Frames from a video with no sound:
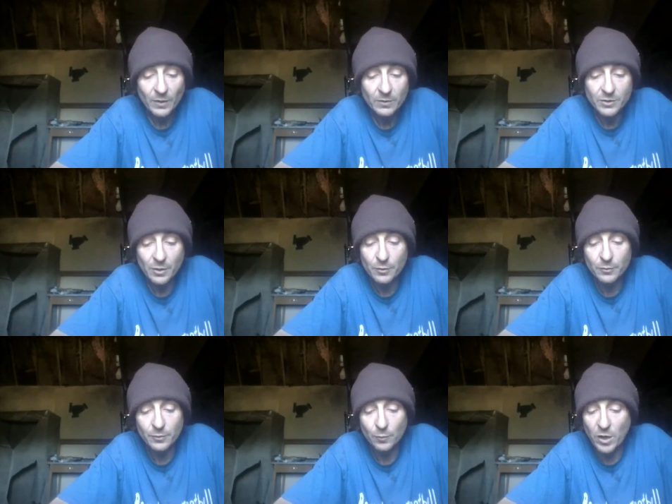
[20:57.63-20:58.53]

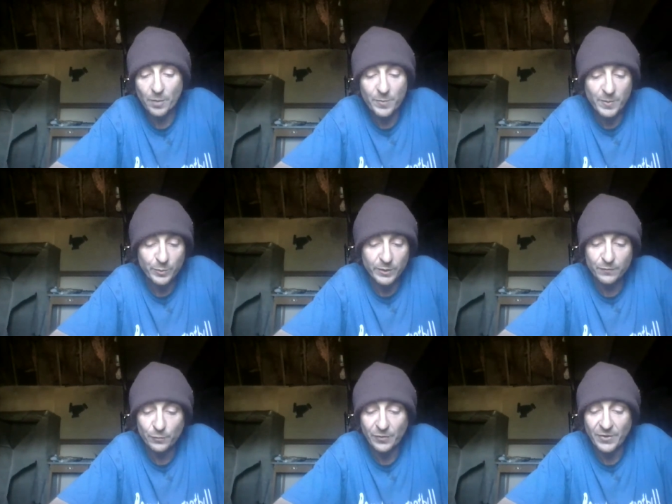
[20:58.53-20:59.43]
so why are people
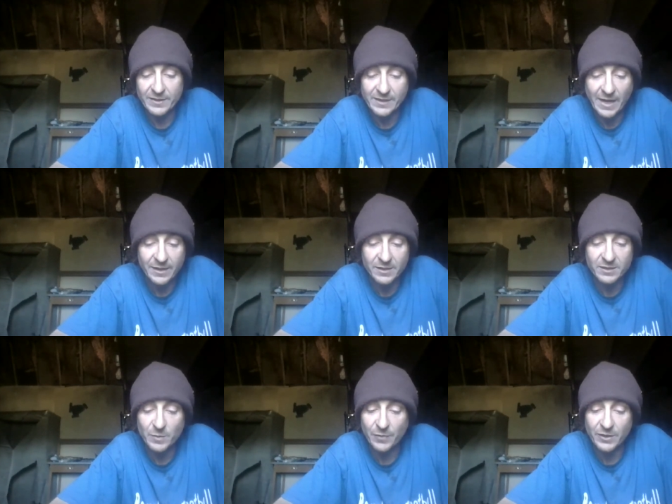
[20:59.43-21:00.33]
evil? I think
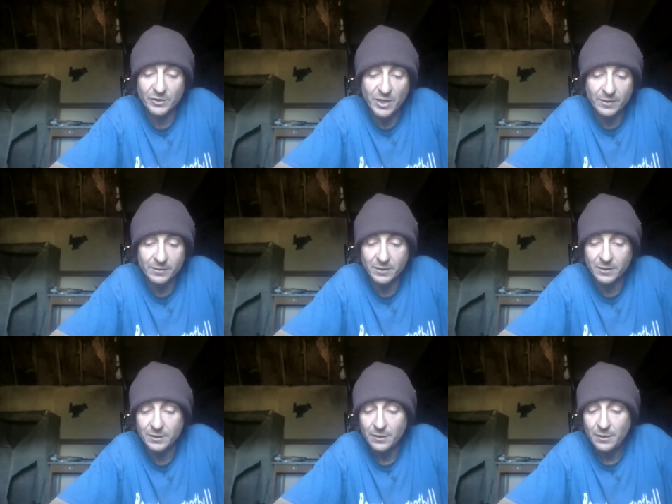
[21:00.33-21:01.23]
sadism. I think
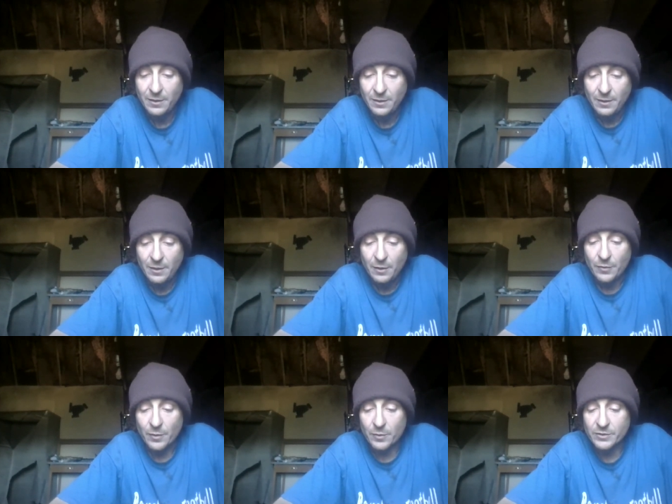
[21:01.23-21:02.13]
jealousy.
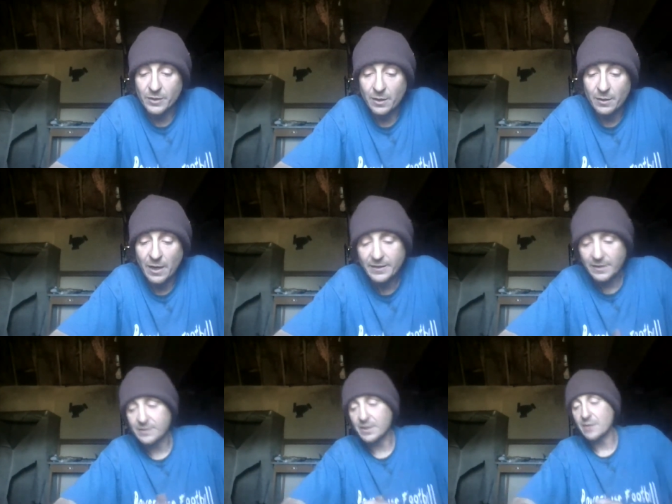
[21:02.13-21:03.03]
There's a. I
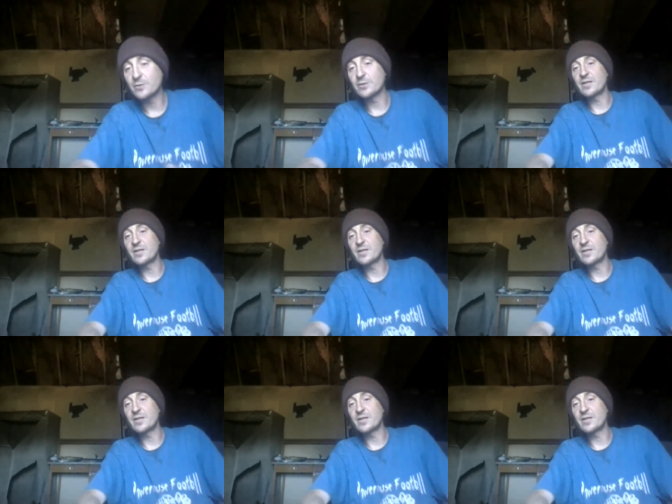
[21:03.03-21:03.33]
did say I was going to